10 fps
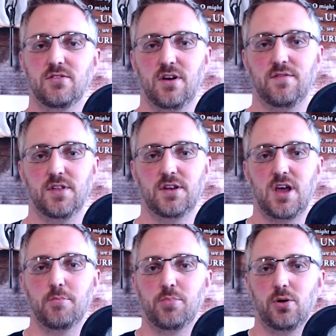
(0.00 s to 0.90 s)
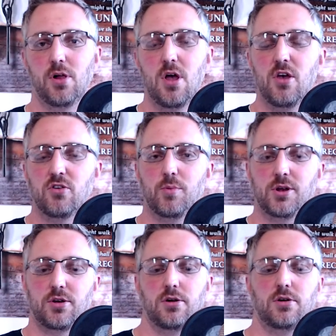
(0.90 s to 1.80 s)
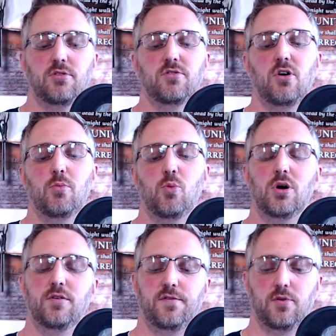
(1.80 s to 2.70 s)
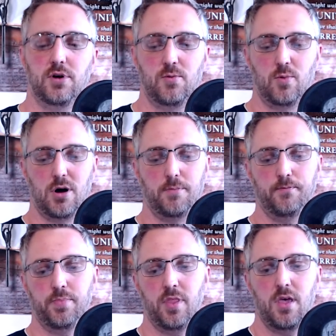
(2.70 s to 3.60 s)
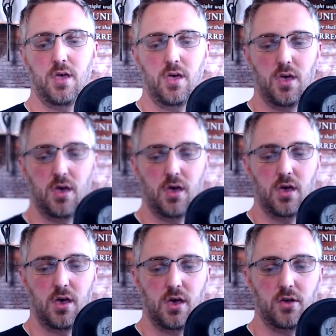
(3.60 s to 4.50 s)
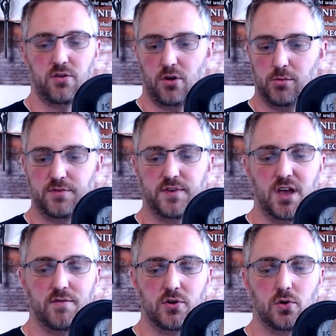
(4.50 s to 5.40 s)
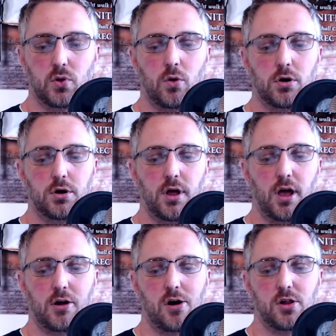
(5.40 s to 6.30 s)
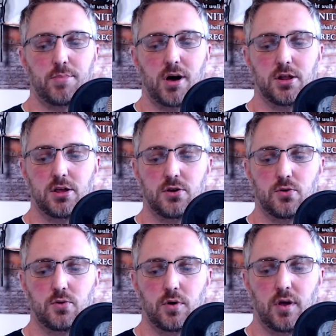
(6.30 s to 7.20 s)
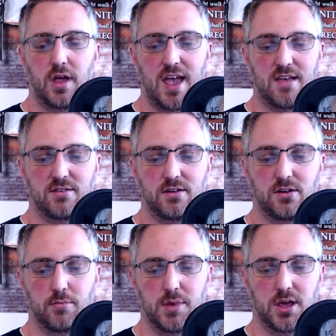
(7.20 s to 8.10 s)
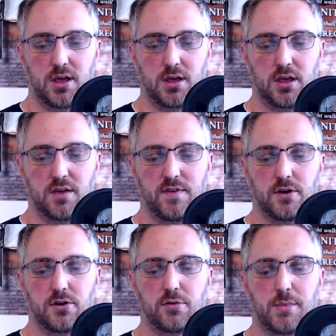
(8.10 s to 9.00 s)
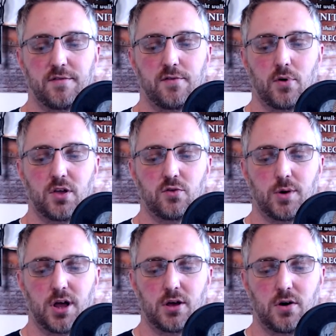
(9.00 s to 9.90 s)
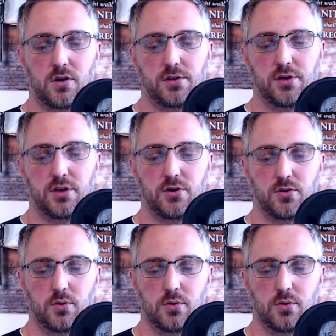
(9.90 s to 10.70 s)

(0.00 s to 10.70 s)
of the temple. So we turn to Psalm one forty-one, a psalm of David. O Lord, I call upon you, hasten to me. Give ear to my voice when I call to you.